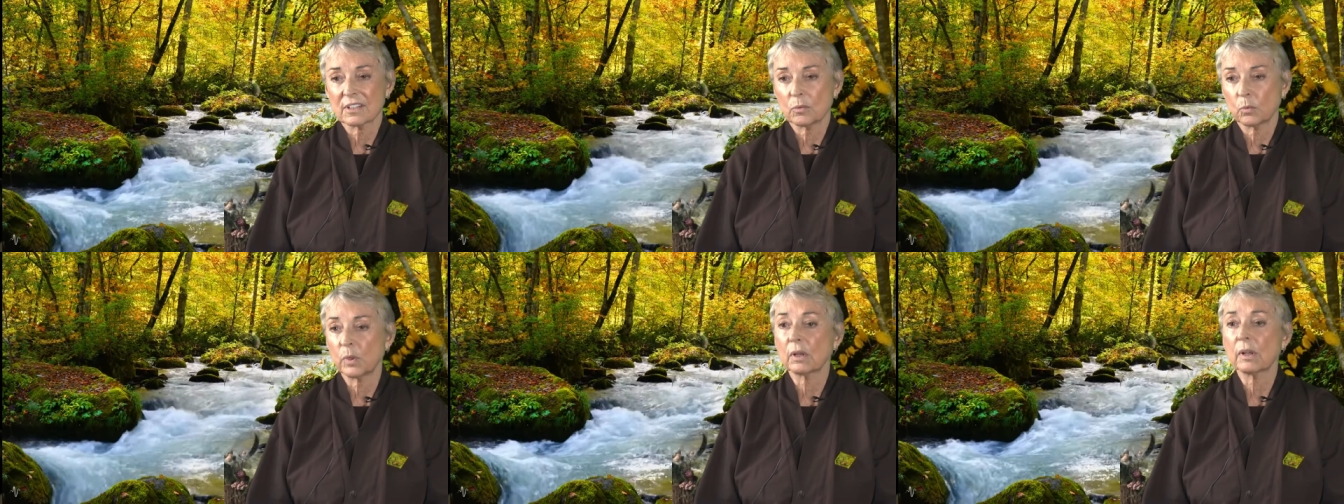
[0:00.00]

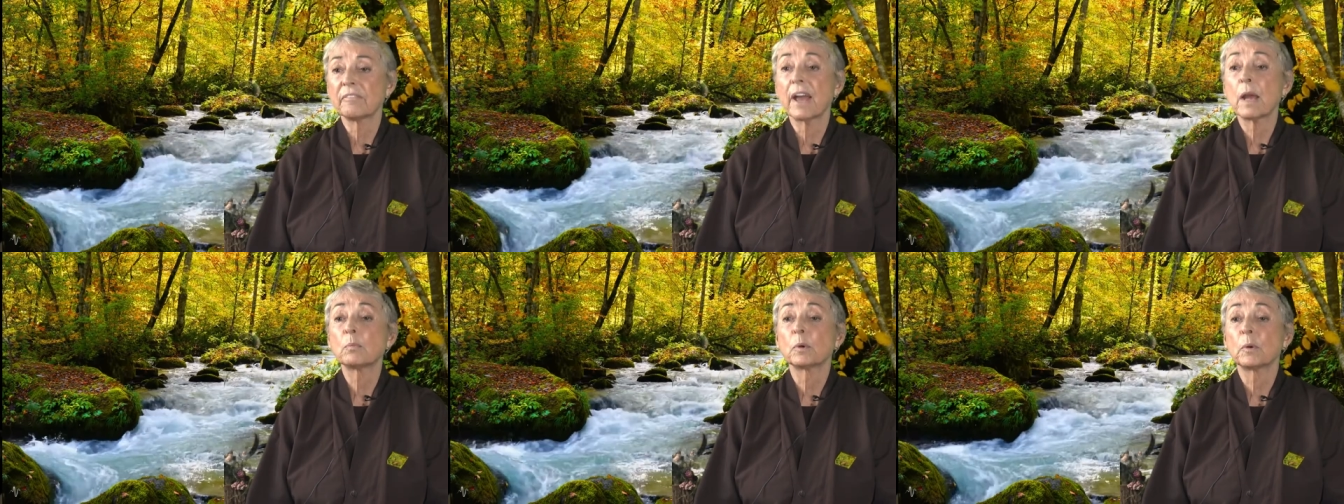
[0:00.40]
We'll
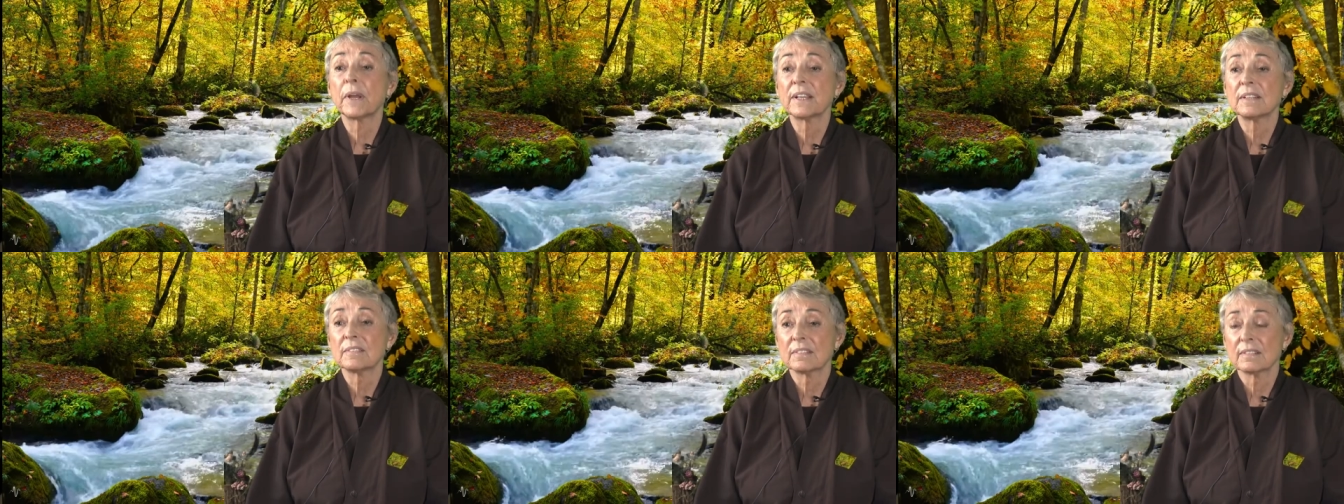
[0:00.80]
evaporate.
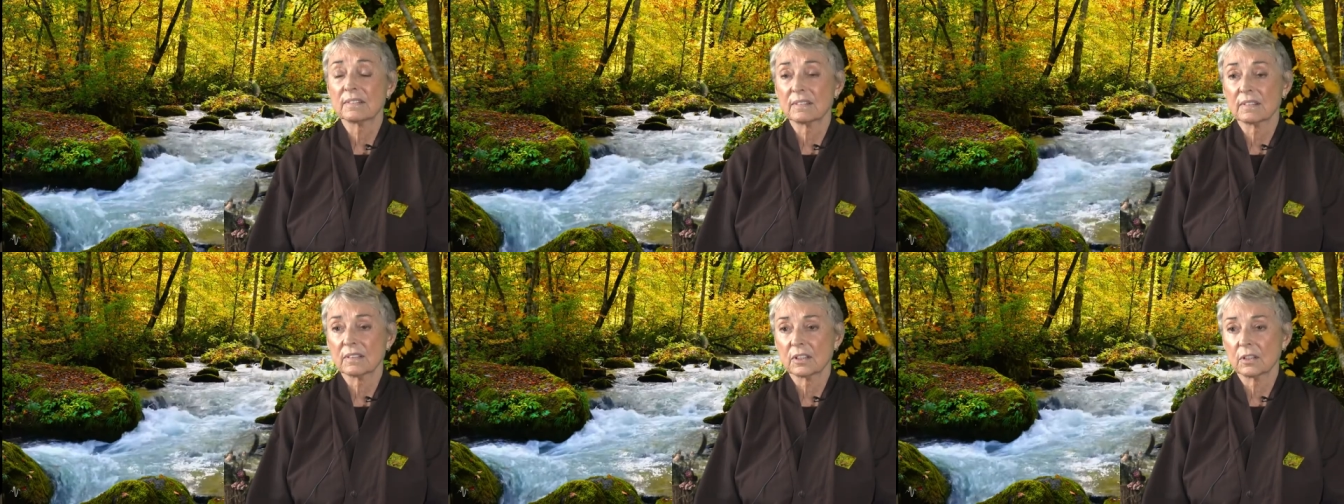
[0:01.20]

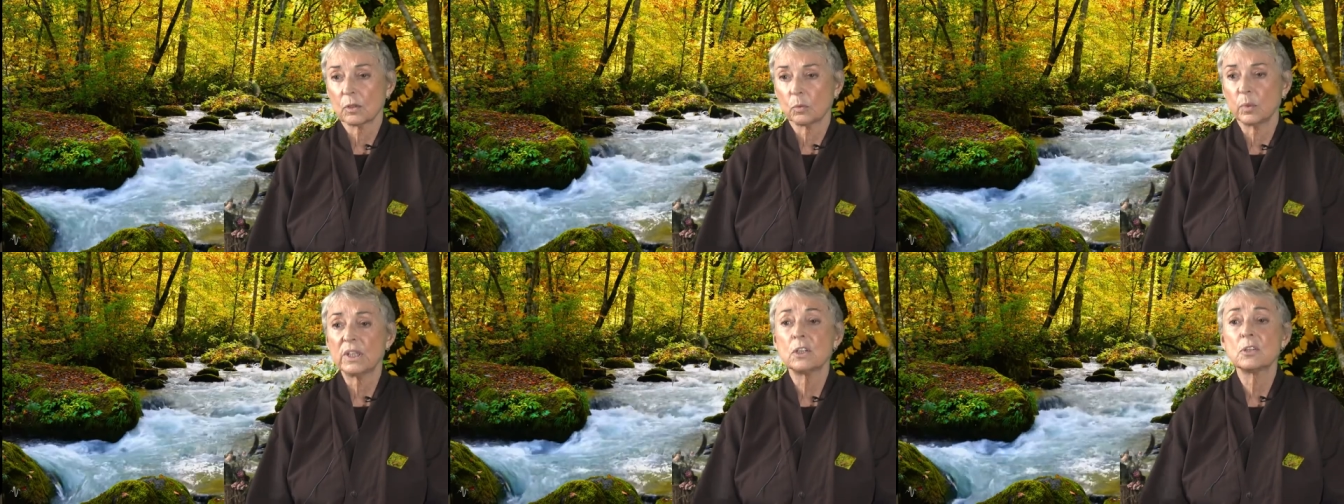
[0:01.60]

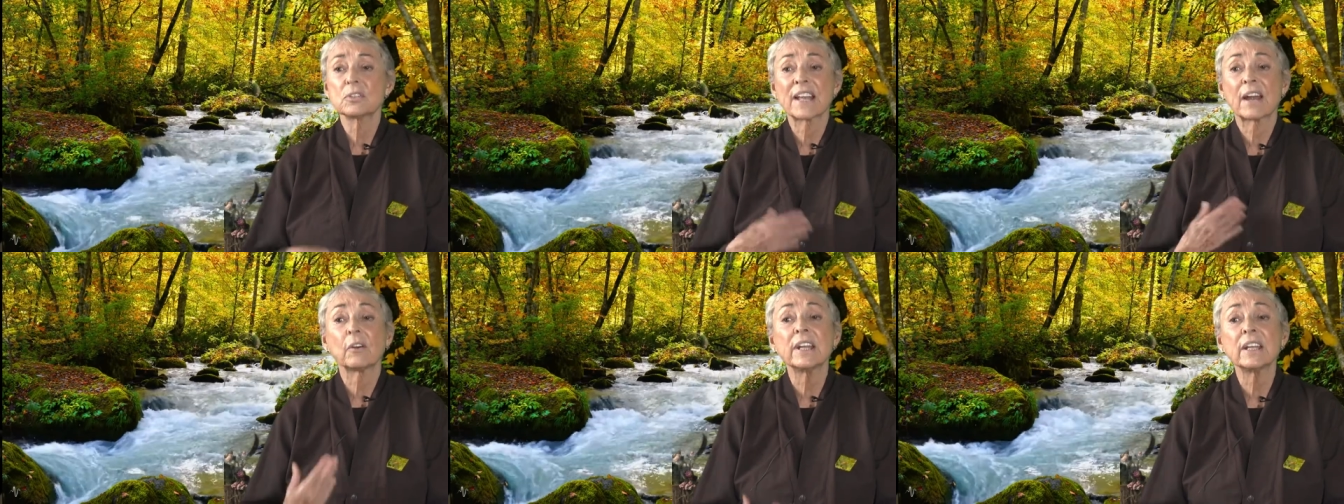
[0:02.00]
We lose
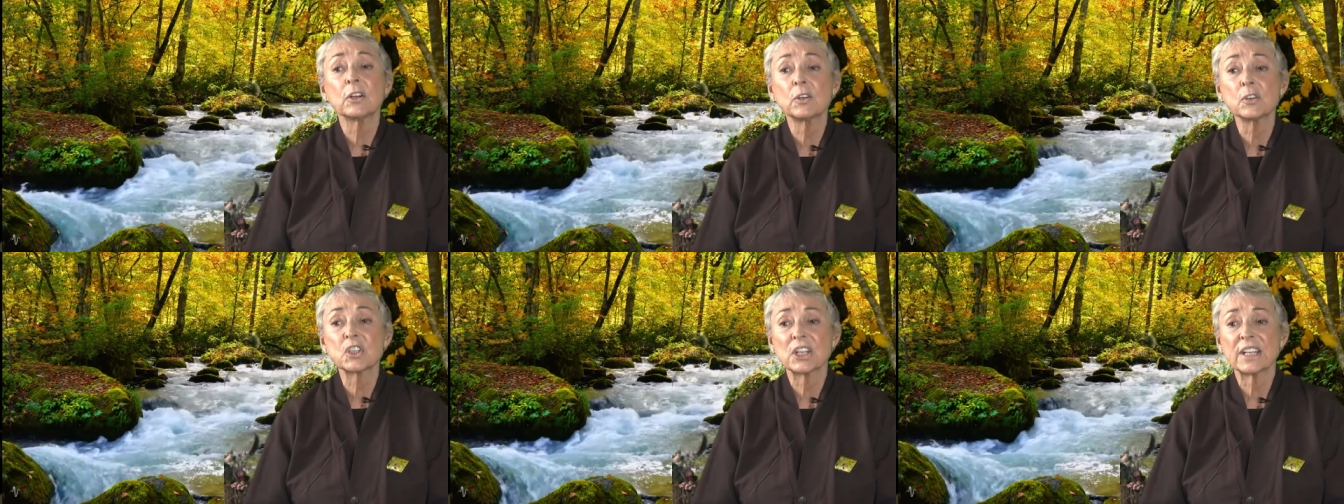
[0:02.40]
our
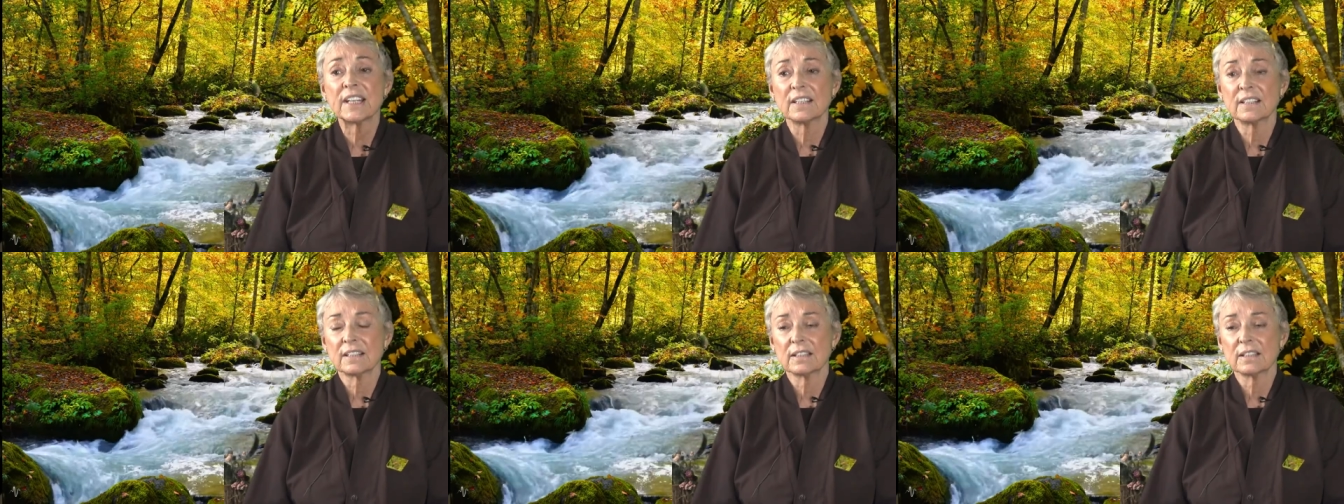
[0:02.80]
energy.